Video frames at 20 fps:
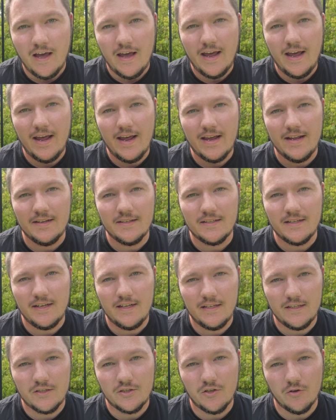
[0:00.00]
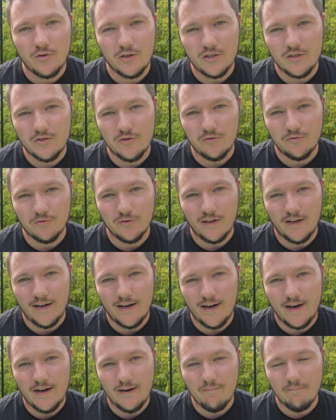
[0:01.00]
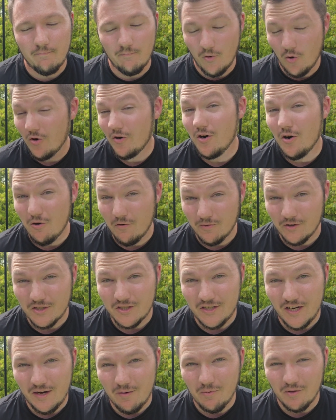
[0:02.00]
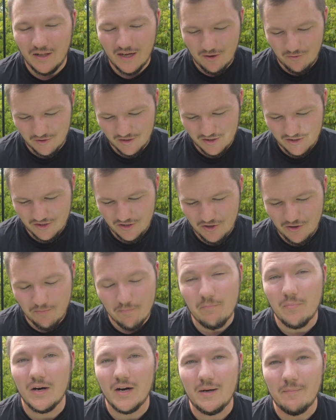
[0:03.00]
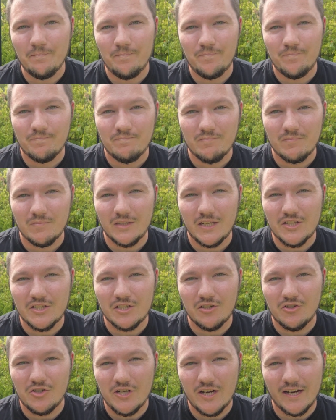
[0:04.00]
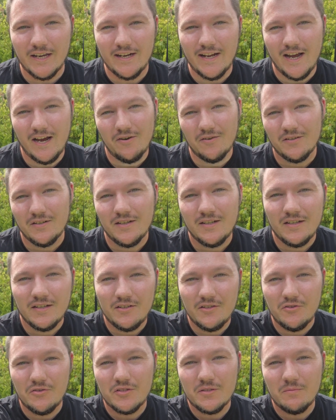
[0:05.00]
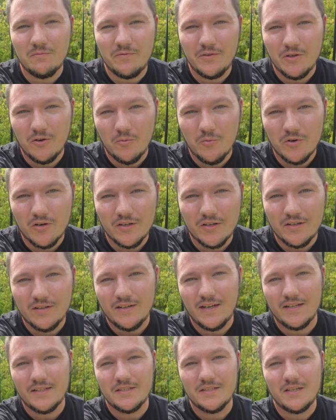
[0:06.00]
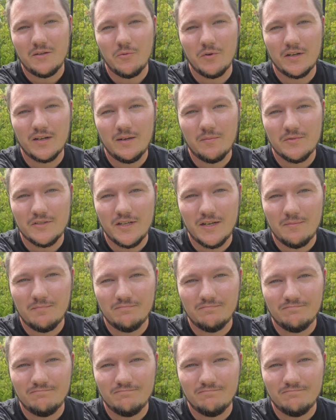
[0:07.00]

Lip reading: and it is going to fly more overstable, I would assume, but let's go check it out, do some field work, and see what comes up.